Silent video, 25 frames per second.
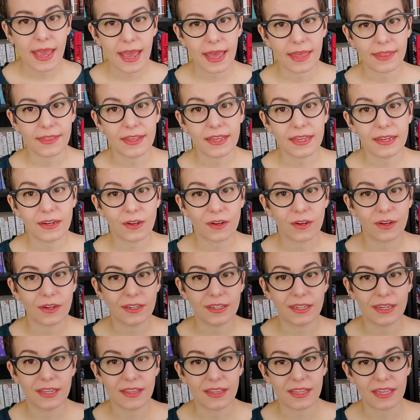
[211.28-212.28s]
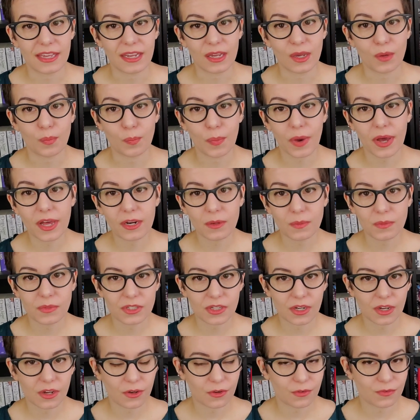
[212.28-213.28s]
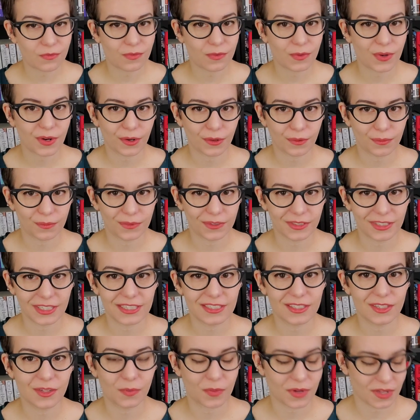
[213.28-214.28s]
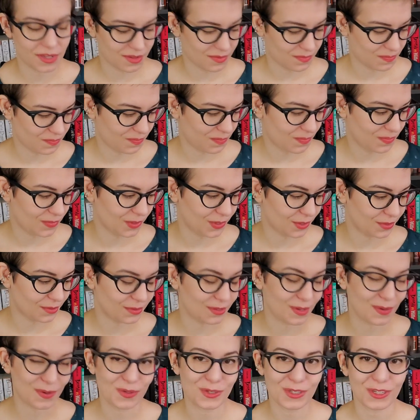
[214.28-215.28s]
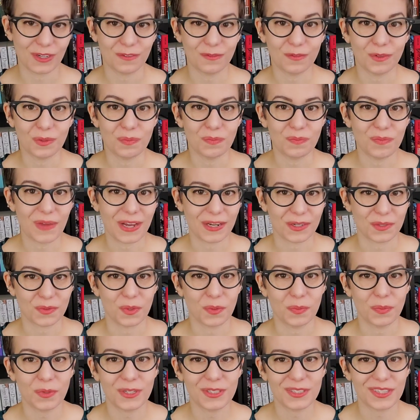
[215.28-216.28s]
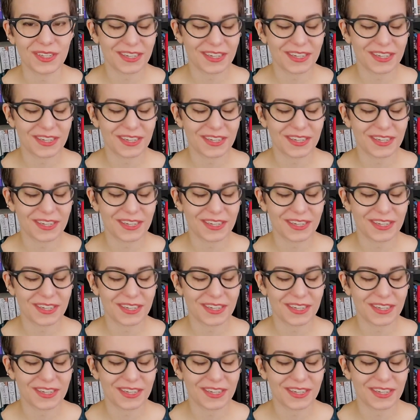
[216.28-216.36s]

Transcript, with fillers: And then on the bottom shelf, or at least the one, the low shelf with actual books